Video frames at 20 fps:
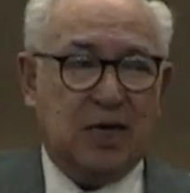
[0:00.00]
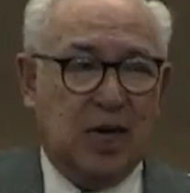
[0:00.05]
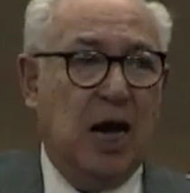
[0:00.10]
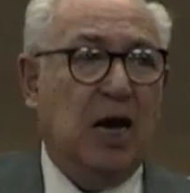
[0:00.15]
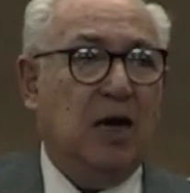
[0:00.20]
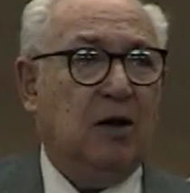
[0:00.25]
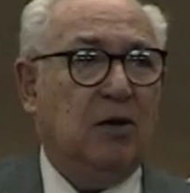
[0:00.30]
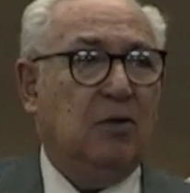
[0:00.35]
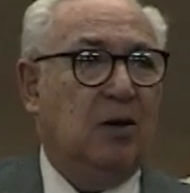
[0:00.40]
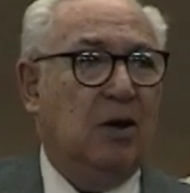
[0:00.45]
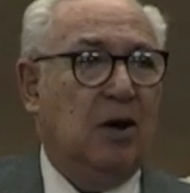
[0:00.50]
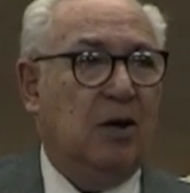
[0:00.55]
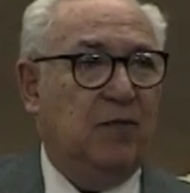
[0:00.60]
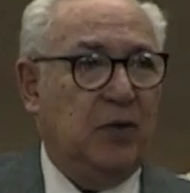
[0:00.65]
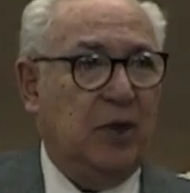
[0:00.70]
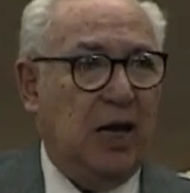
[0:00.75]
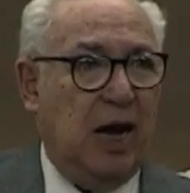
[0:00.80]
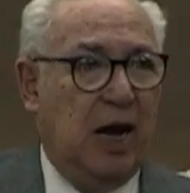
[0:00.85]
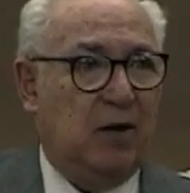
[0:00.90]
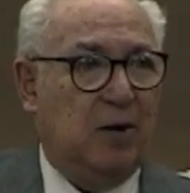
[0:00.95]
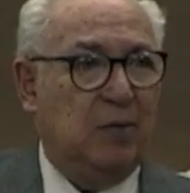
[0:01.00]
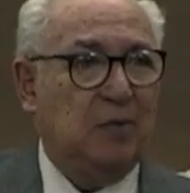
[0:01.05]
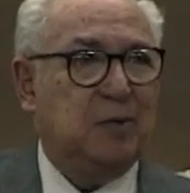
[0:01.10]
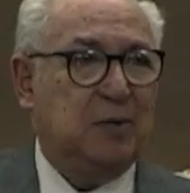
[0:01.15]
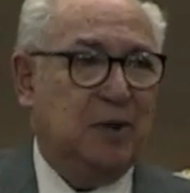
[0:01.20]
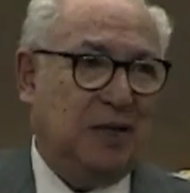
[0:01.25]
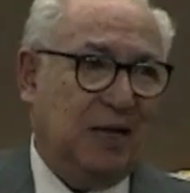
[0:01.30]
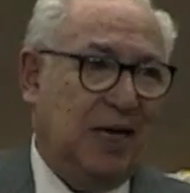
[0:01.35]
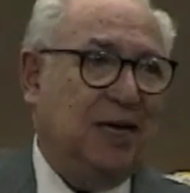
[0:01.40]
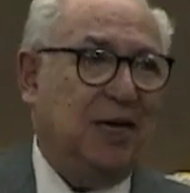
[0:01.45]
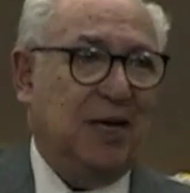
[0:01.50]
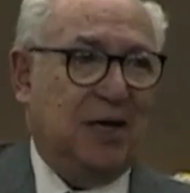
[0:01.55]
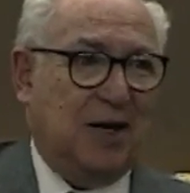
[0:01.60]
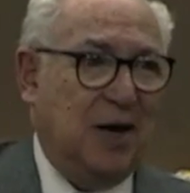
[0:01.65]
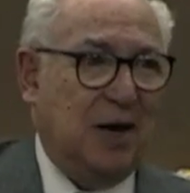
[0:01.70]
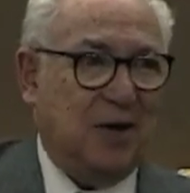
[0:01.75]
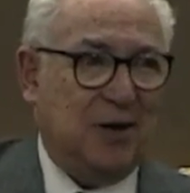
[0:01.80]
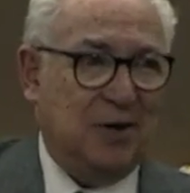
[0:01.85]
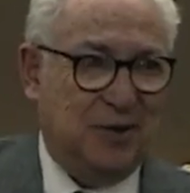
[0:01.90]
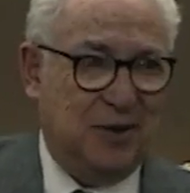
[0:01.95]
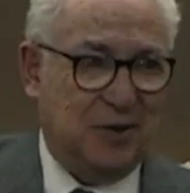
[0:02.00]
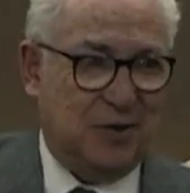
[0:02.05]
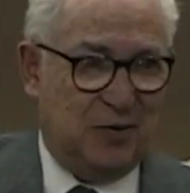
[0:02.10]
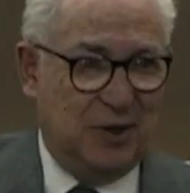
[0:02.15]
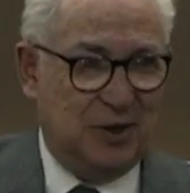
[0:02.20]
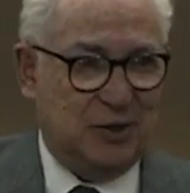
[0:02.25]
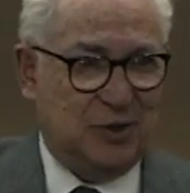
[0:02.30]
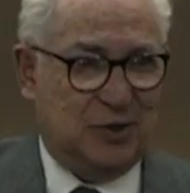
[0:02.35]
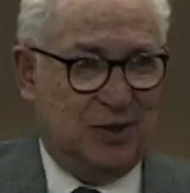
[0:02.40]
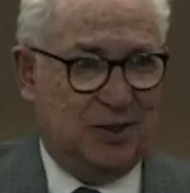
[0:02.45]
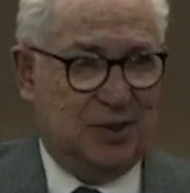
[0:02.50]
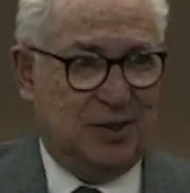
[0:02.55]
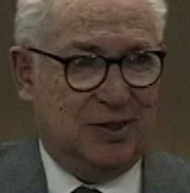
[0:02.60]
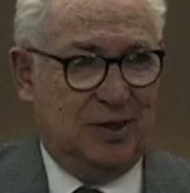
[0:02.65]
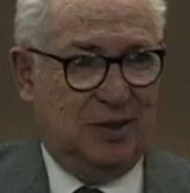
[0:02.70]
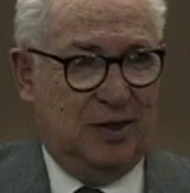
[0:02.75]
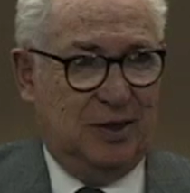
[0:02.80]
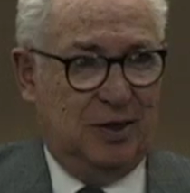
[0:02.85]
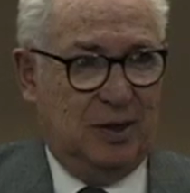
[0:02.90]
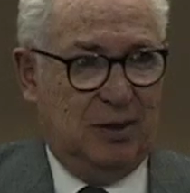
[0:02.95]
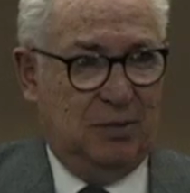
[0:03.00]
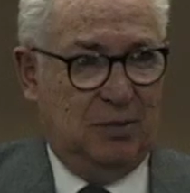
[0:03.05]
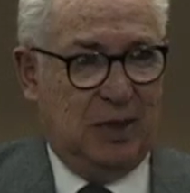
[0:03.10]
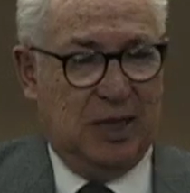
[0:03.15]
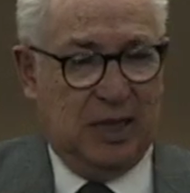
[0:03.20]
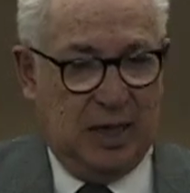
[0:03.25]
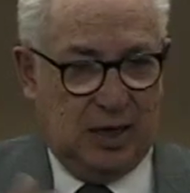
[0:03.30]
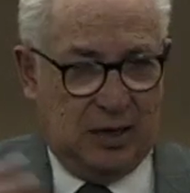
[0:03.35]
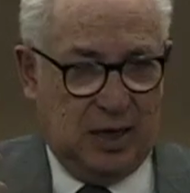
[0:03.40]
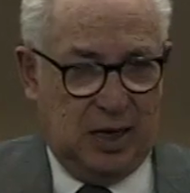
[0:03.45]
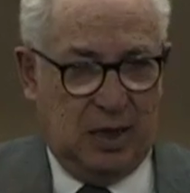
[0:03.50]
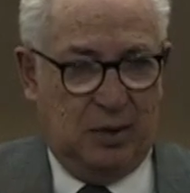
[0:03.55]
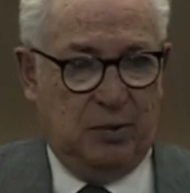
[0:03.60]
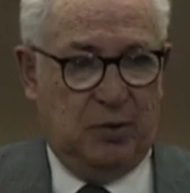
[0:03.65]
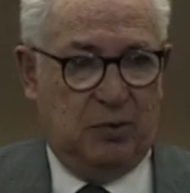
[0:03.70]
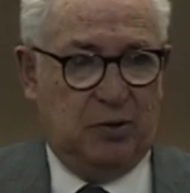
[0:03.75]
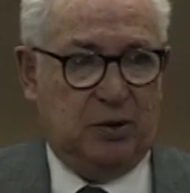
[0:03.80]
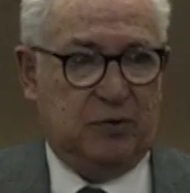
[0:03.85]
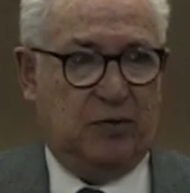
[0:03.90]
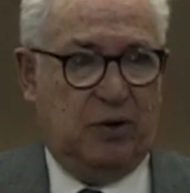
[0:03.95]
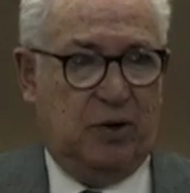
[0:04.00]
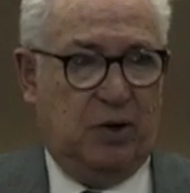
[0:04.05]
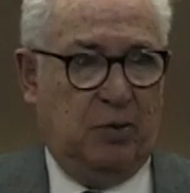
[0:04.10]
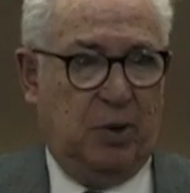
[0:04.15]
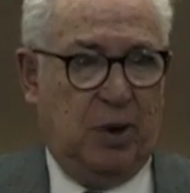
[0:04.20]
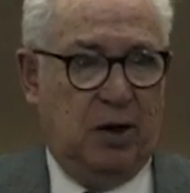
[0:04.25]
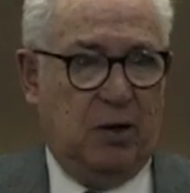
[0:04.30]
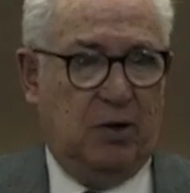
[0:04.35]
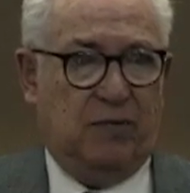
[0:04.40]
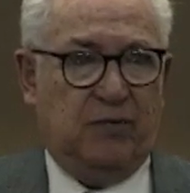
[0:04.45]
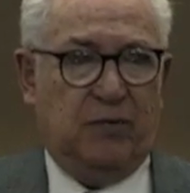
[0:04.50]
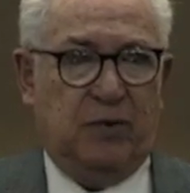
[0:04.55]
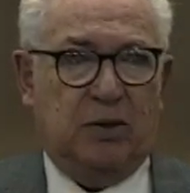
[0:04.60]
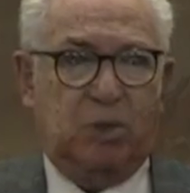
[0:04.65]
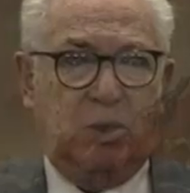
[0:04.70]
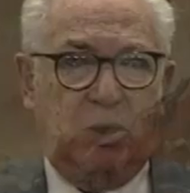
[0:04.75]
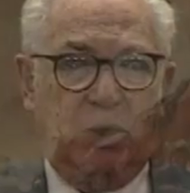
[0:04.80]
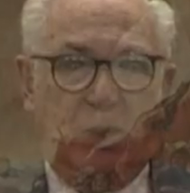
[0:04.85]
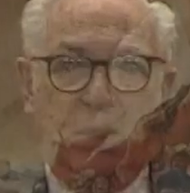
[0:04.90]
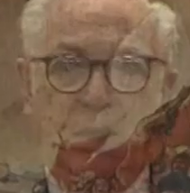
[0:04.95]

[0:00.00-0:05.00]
conqueror of the Arabs, but then he conquered the Christians. By that time, he was very powerful.